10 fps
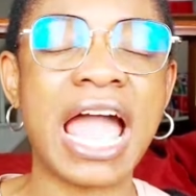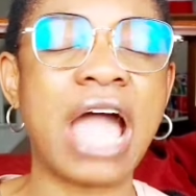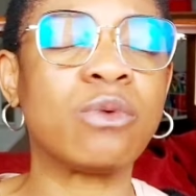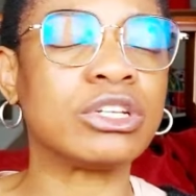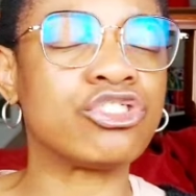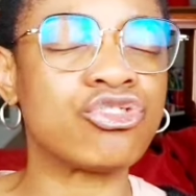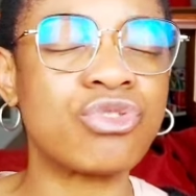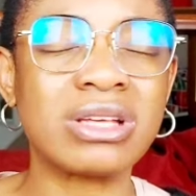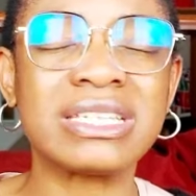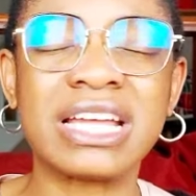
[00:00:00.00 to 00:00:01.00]
and we
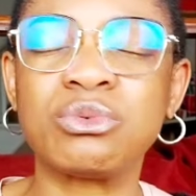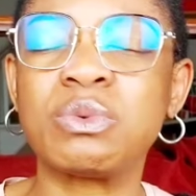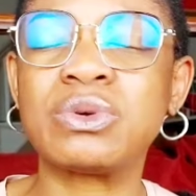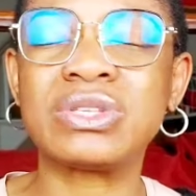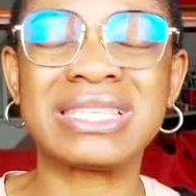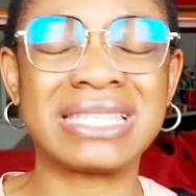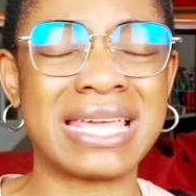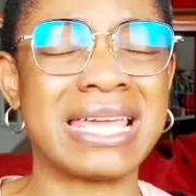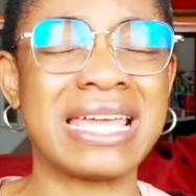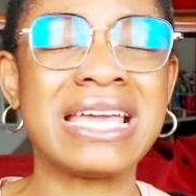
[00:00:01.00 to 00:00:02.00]
trust that we will
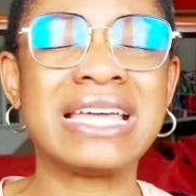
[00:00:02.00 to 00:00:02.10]
see